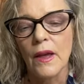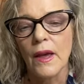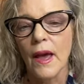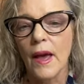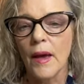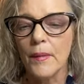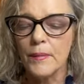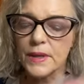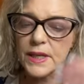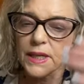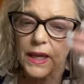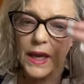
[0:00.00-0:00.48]

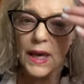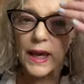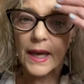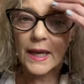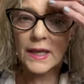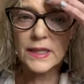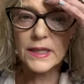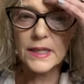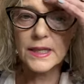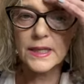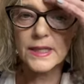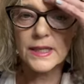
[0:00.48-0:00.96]
And
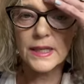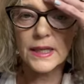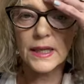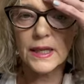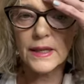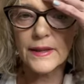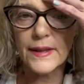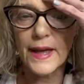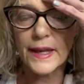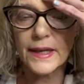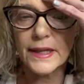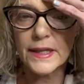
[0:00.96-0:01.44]
begin to
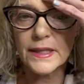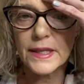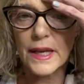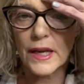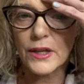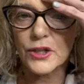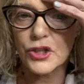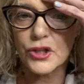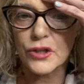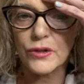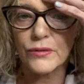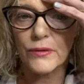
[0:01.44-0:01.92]
see that
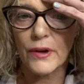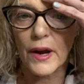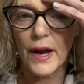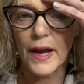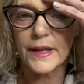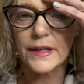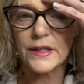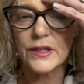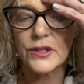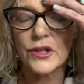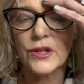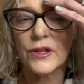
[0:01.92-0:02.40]
intention
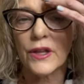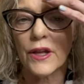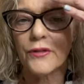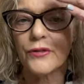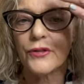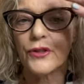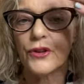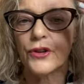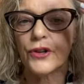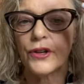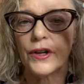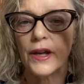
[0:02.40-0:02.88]
right into that
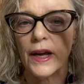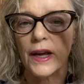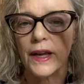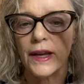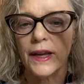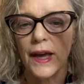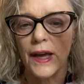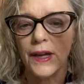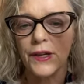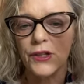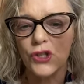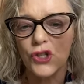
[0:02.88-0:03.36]
third eye
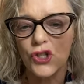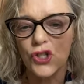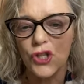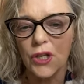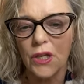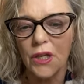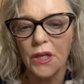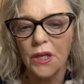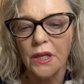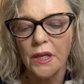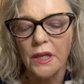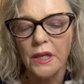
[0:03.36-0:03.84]

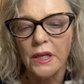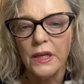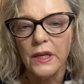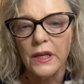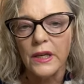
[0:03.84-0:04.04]
energy.